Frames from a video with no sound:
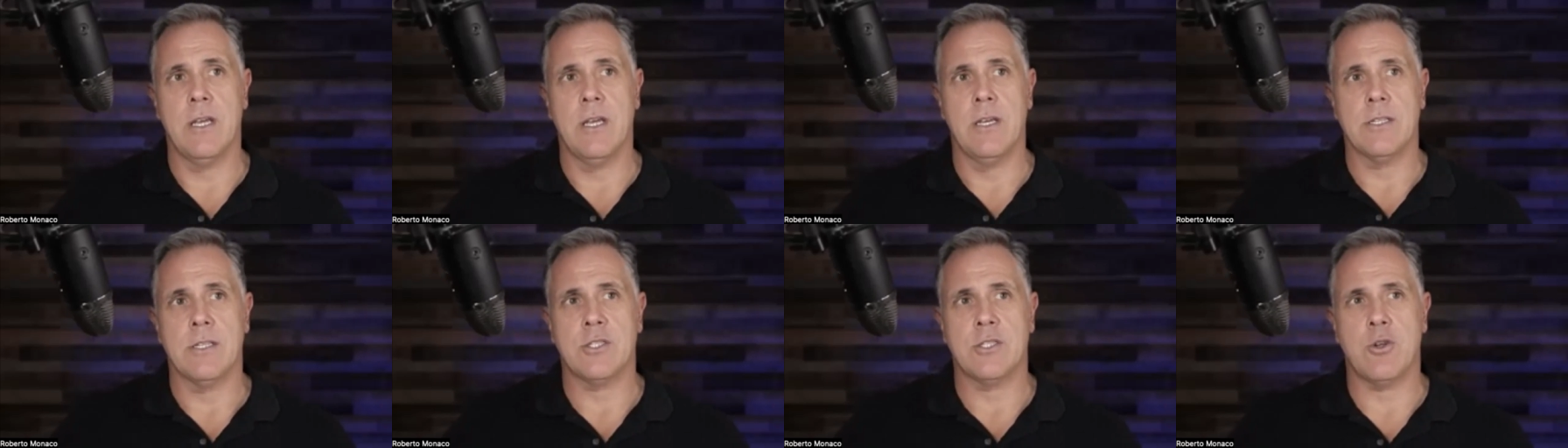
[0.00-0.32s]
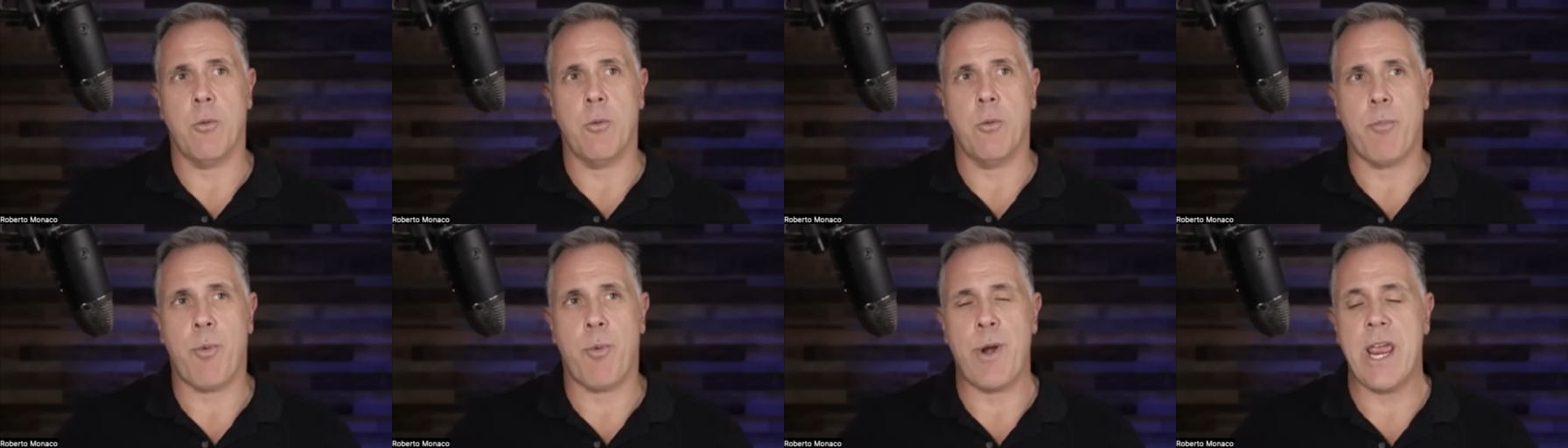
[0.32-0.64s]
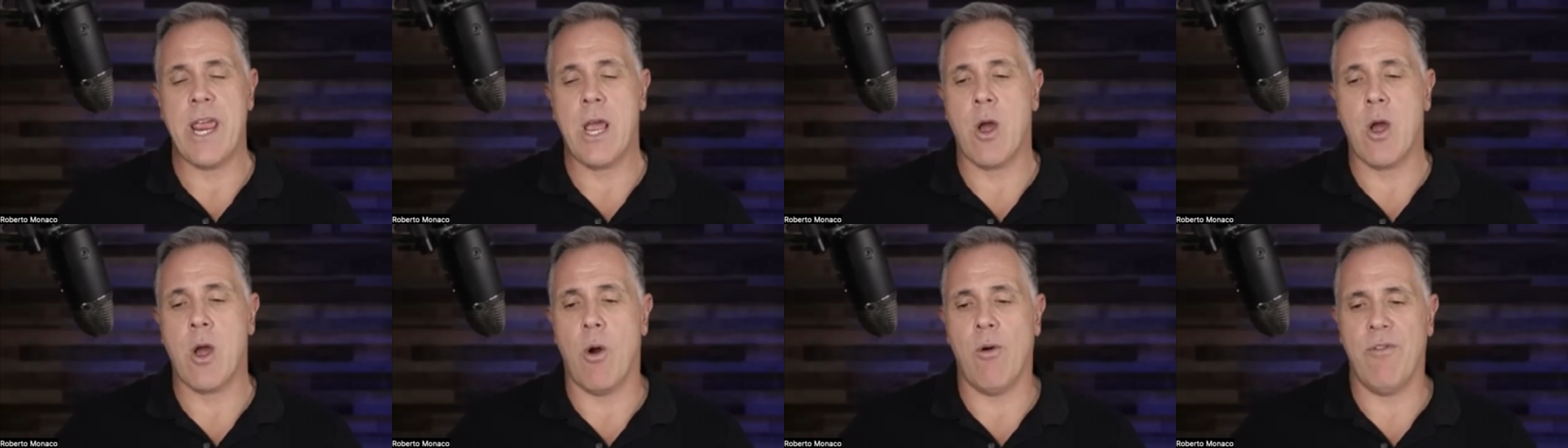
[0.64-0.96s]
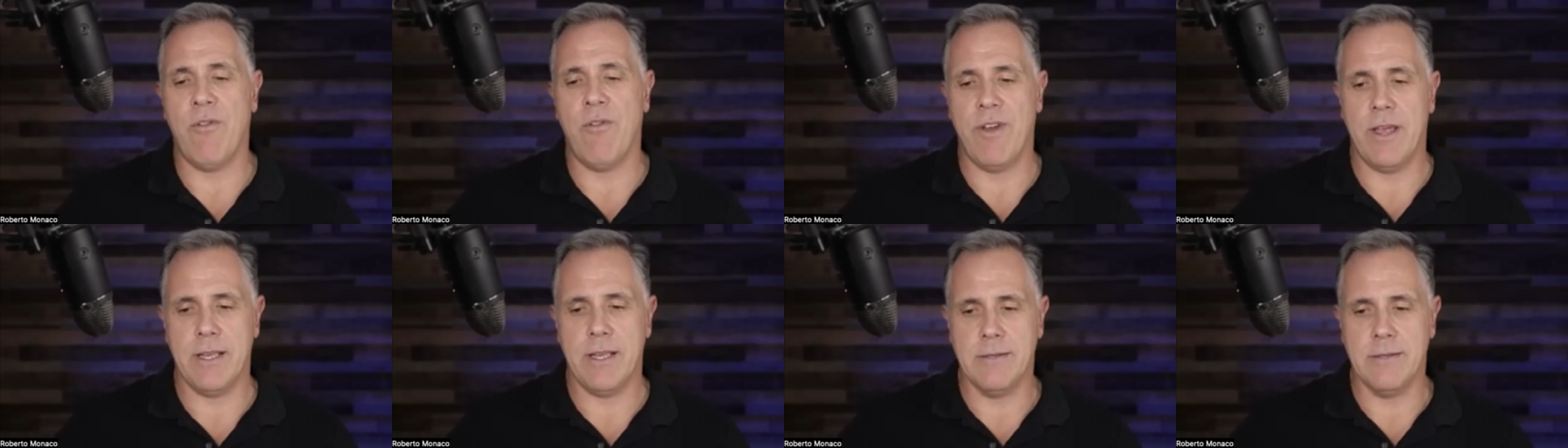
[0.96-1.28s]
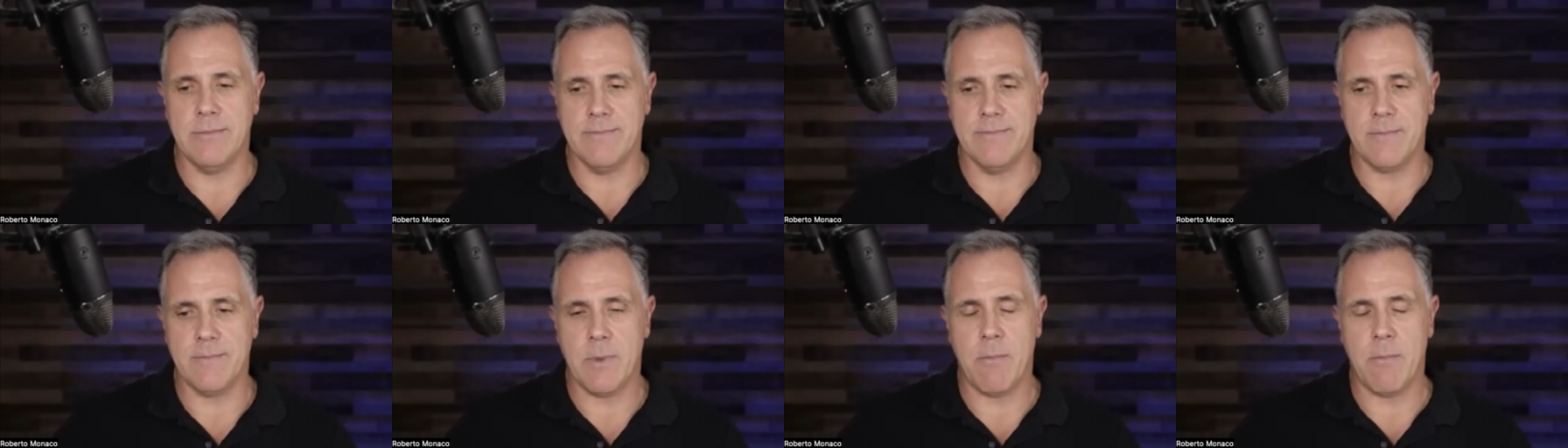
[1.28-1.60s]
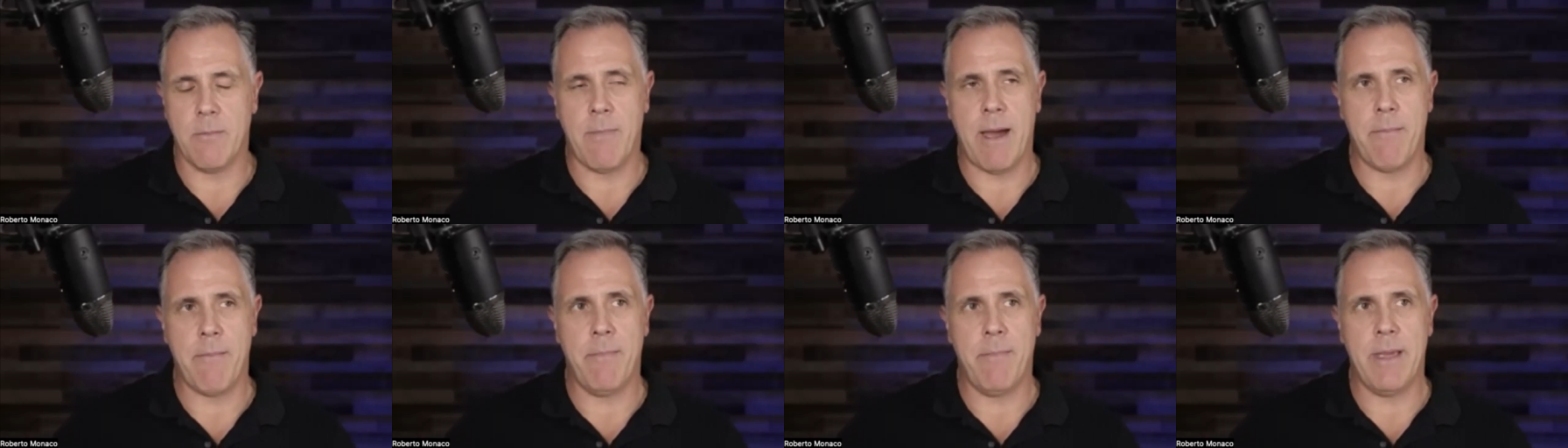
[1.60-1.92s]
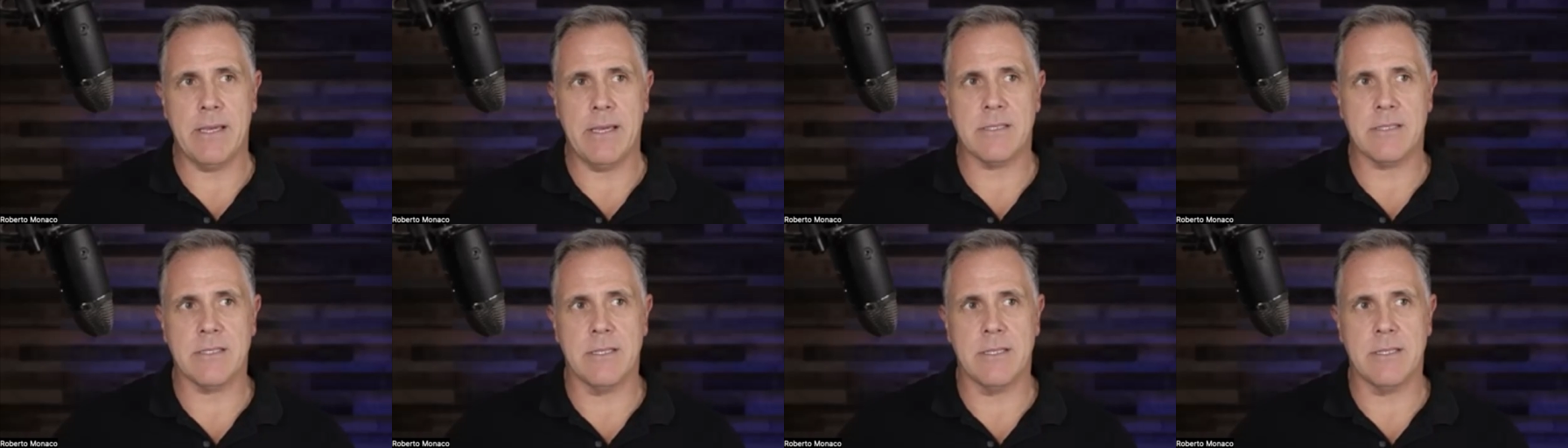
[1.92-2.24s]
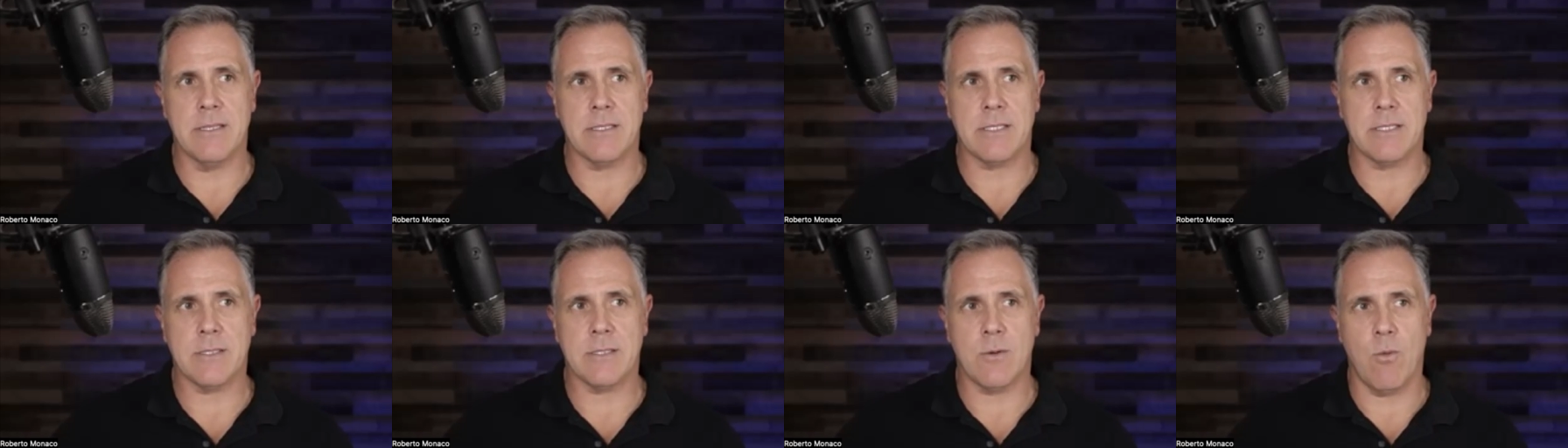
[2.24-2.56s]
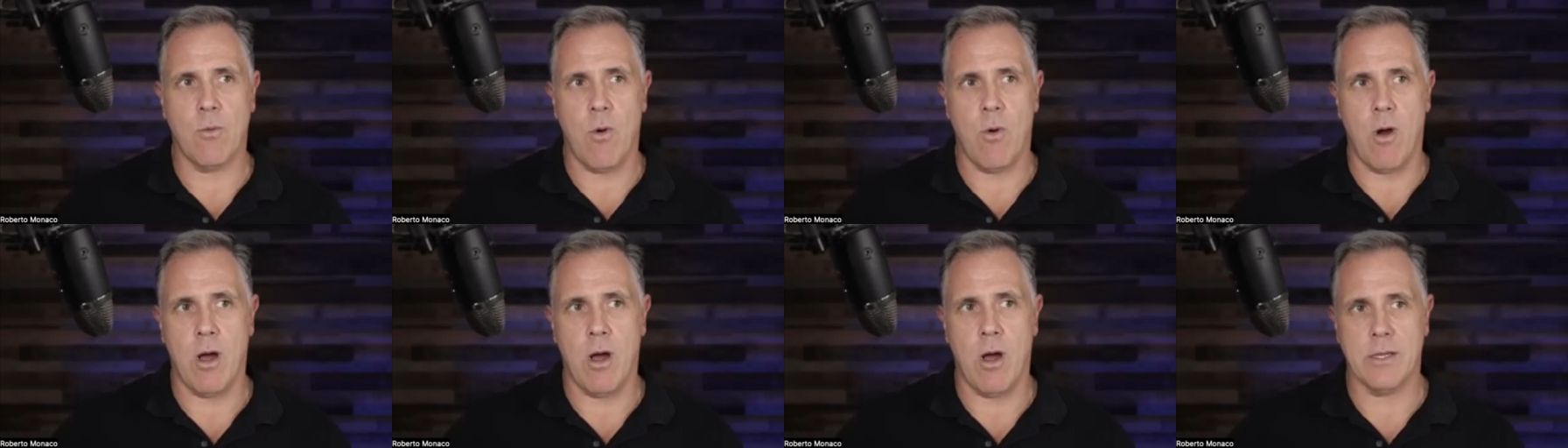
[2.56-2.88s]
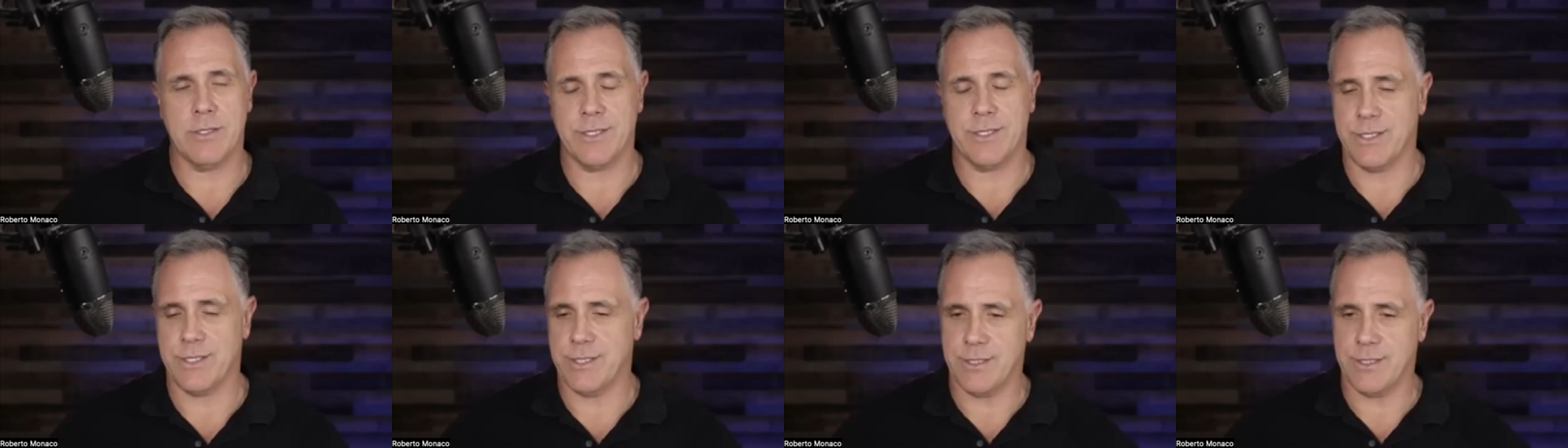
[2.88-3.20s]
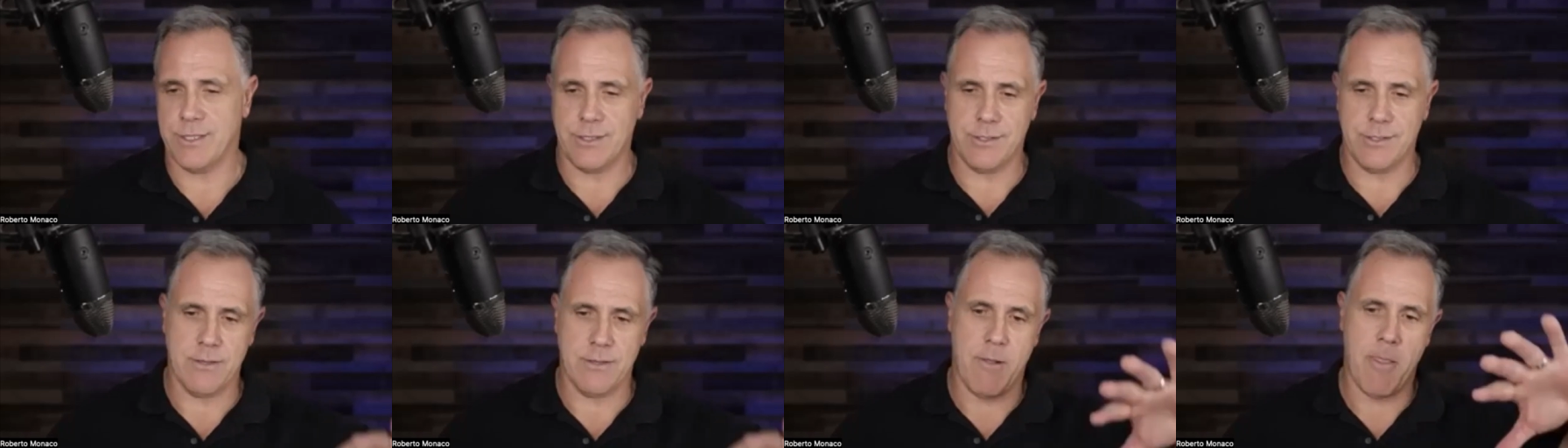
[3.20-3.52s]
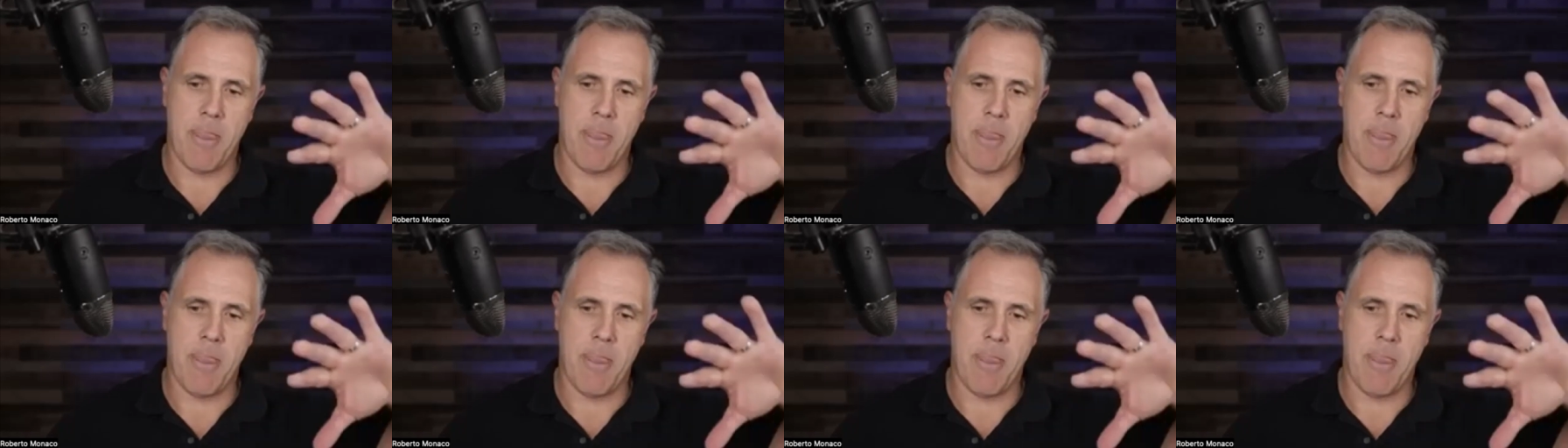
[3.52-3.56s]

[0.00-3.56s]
So pre-COVID, my business was